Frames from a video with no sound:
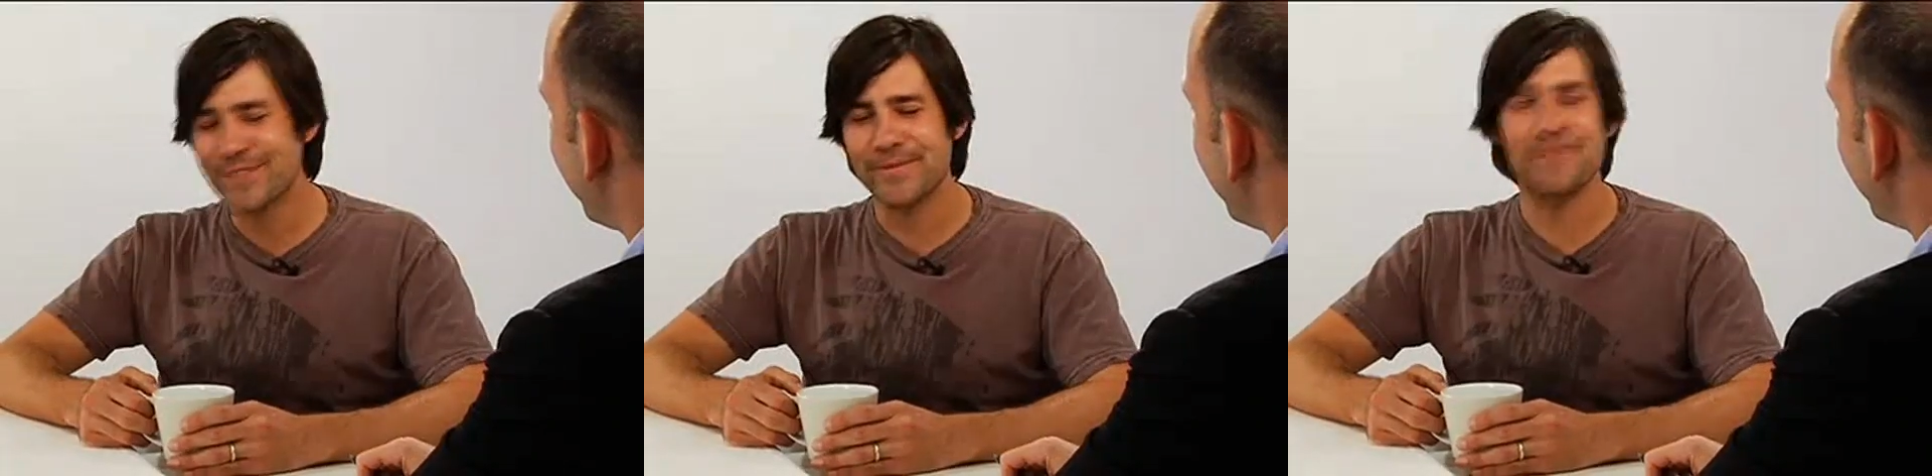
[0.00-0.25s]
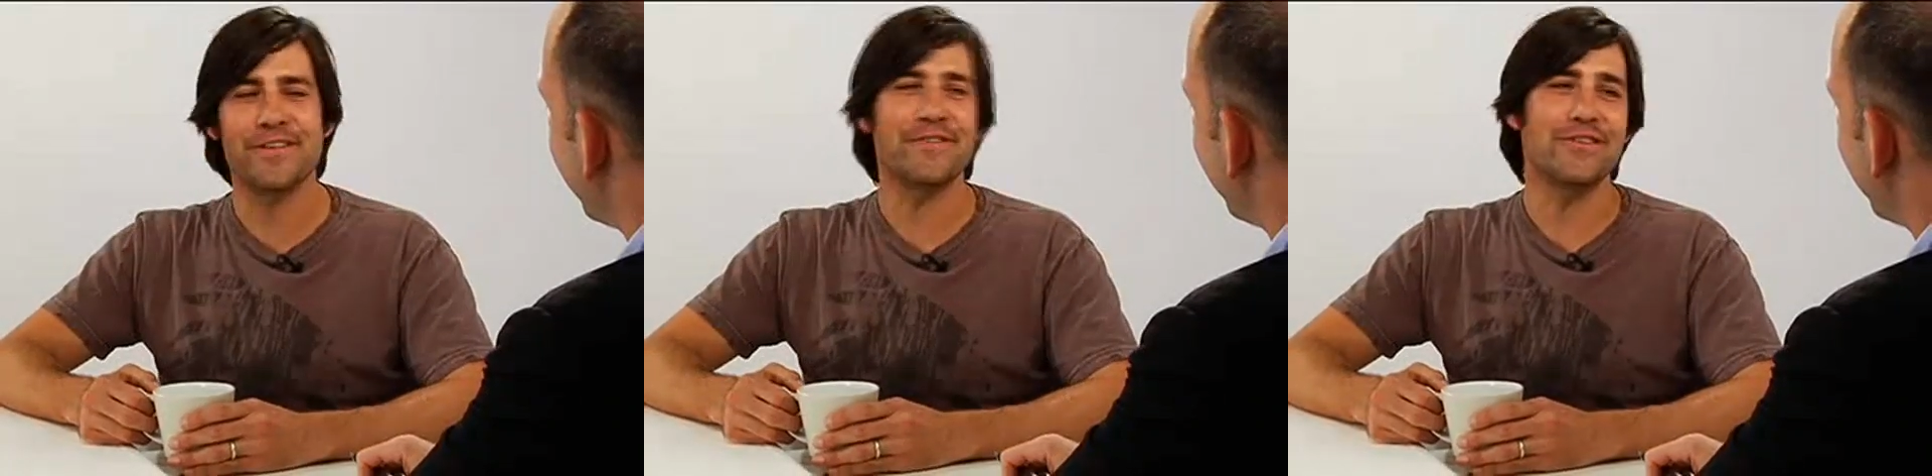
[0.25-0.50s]

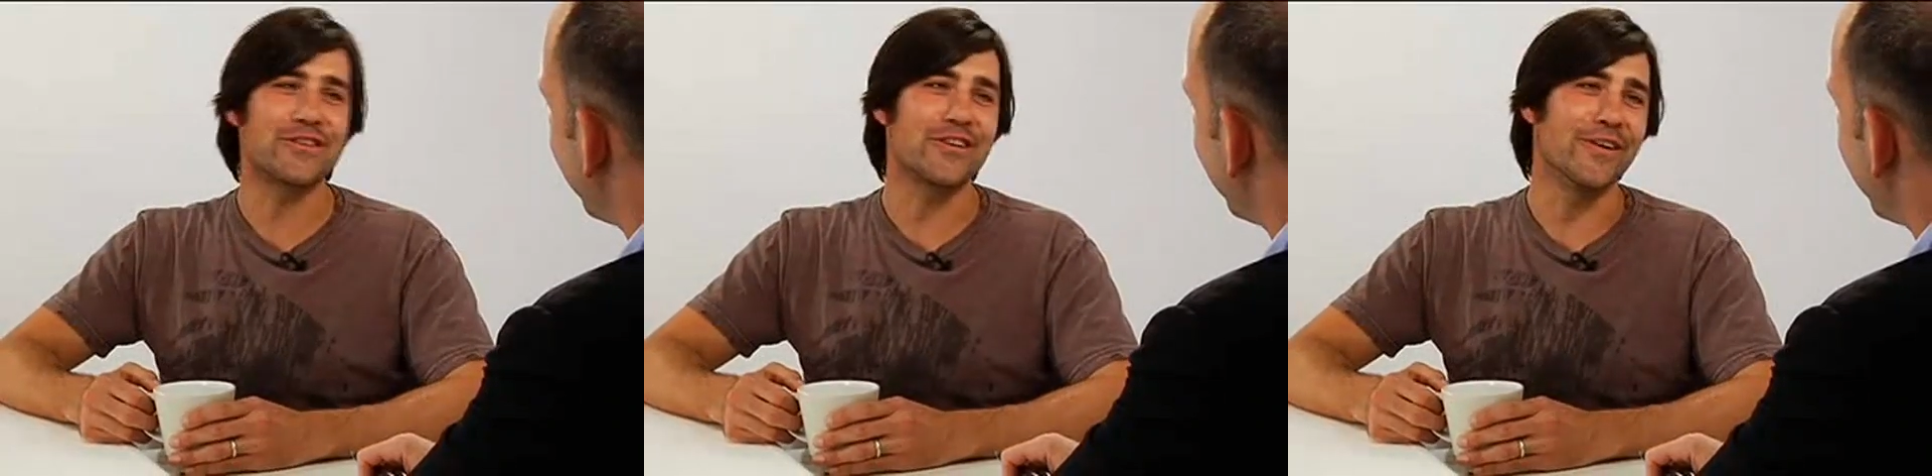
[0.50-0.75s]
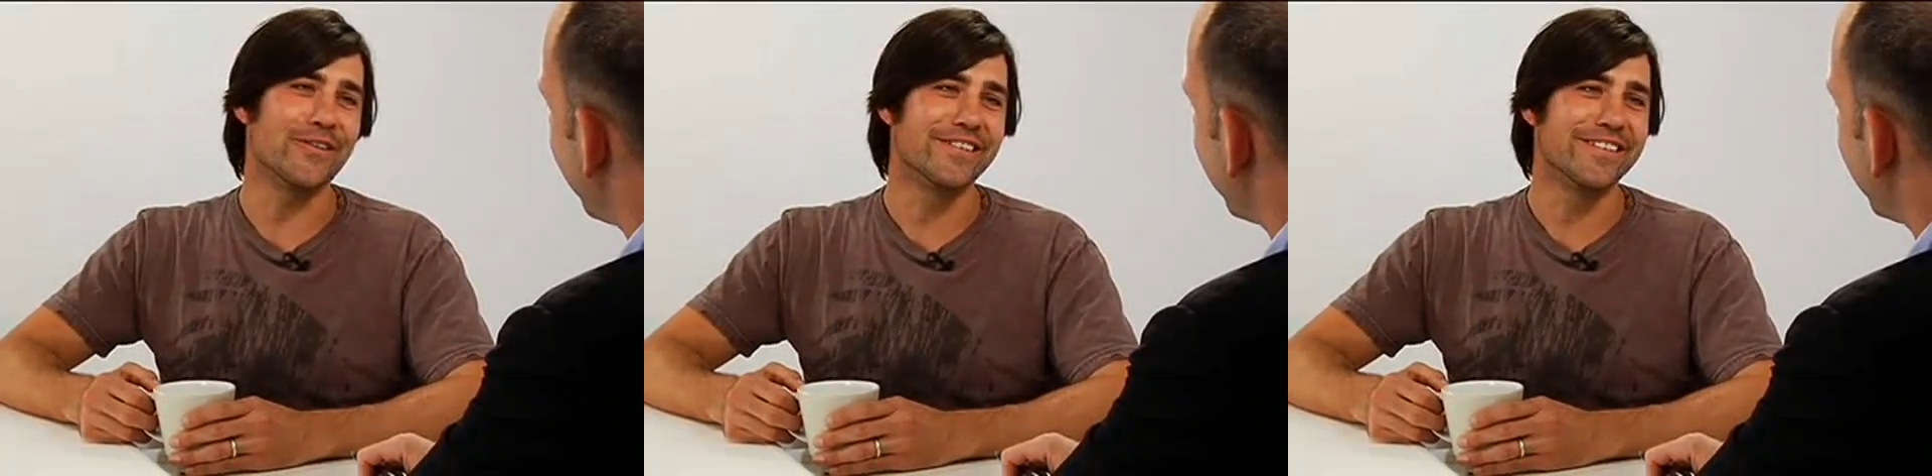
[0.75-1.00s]
It's my favorite
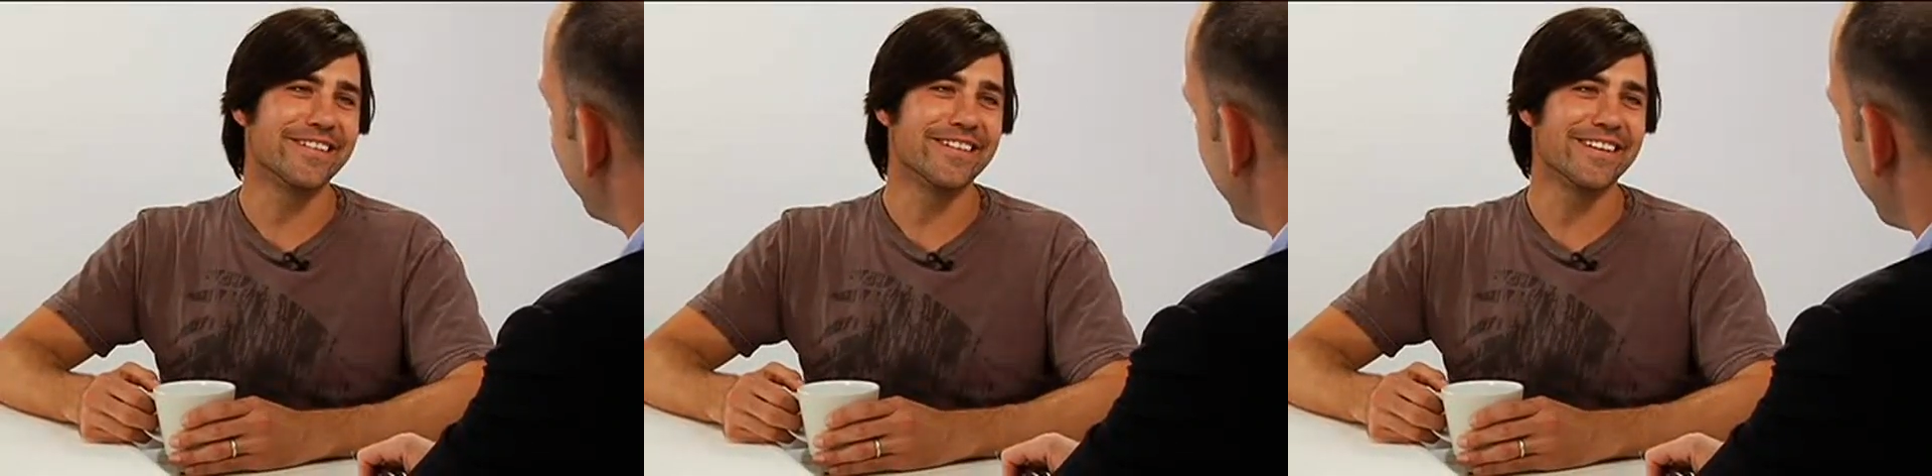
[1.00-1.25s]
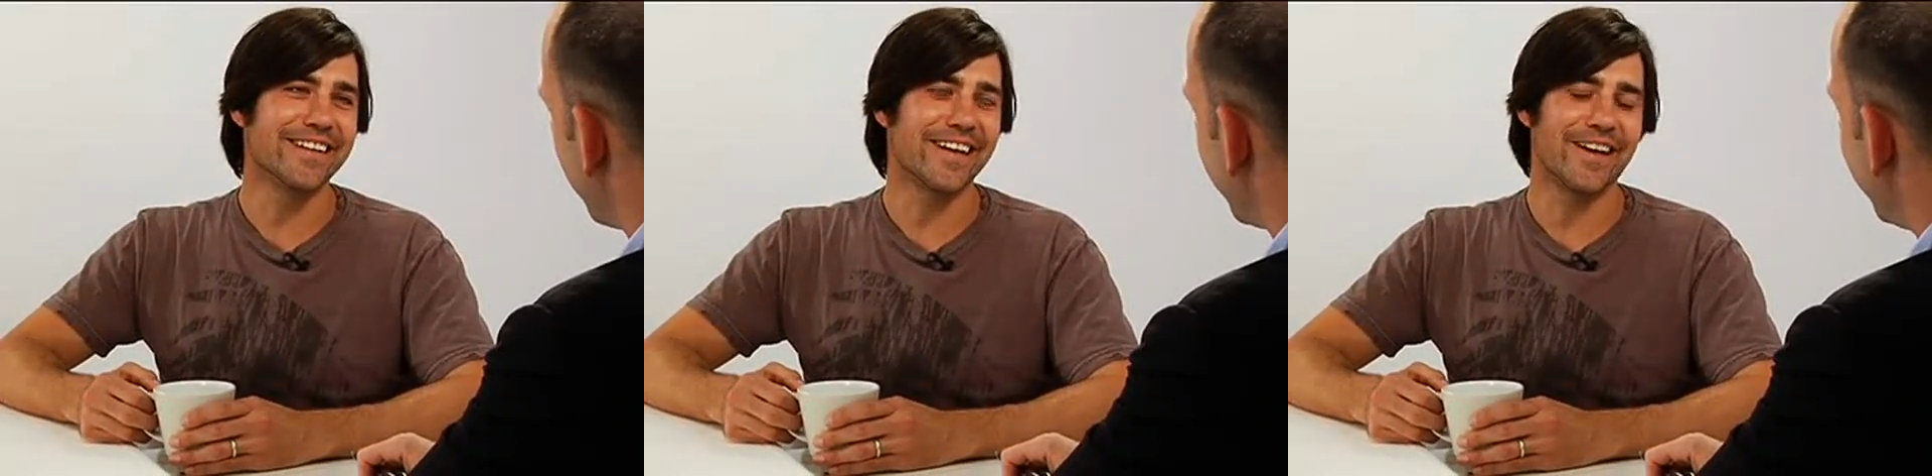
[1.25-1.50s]
show.
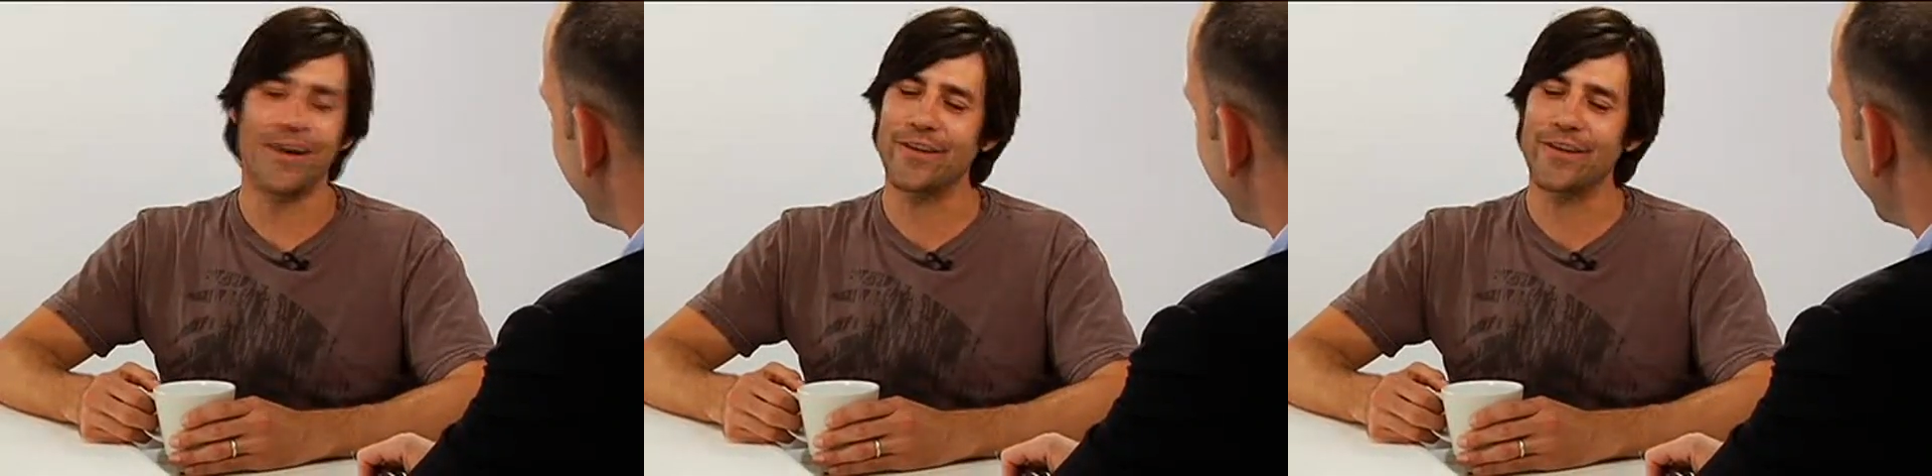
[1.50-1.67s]
Is it really?